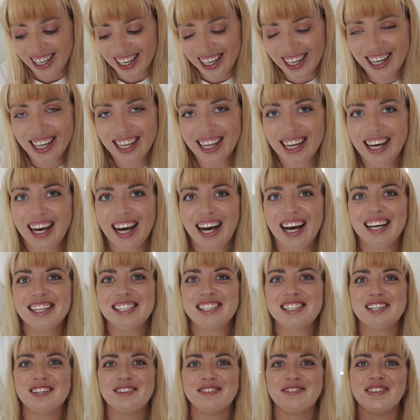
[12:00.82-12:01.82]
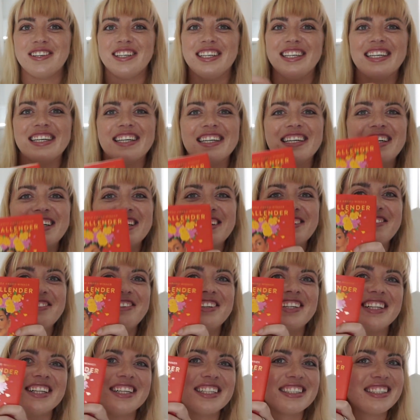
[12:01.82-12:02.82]
and it has to be in
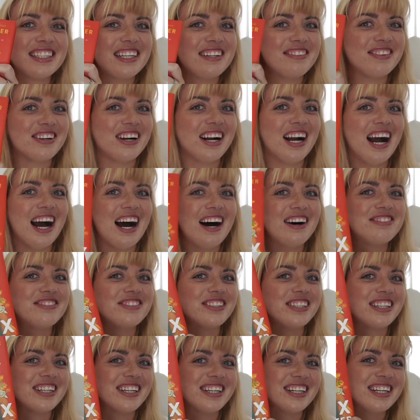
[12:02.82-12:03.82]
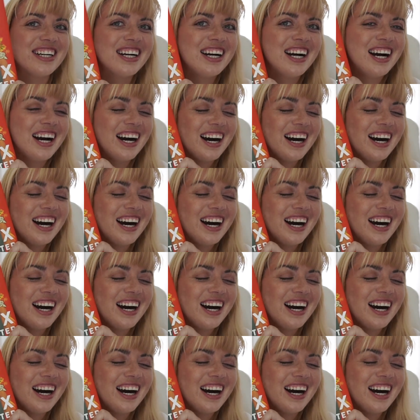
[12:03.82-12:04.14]
Felix Ever After.